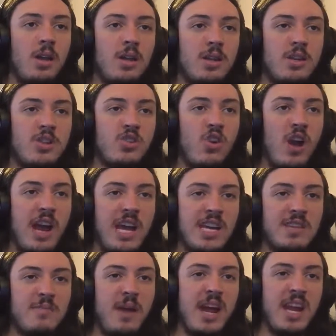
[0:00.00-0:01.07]
Destroy
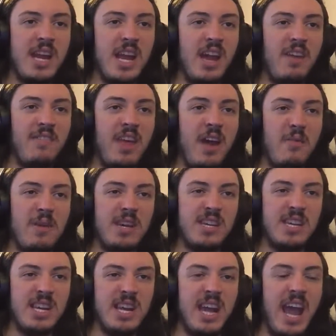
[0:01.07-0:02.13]
as many of them
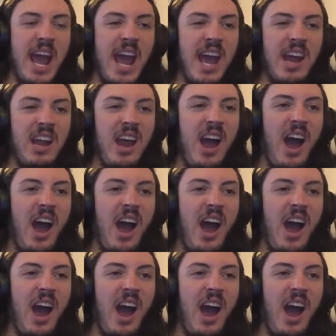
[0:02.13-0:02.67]
as you can.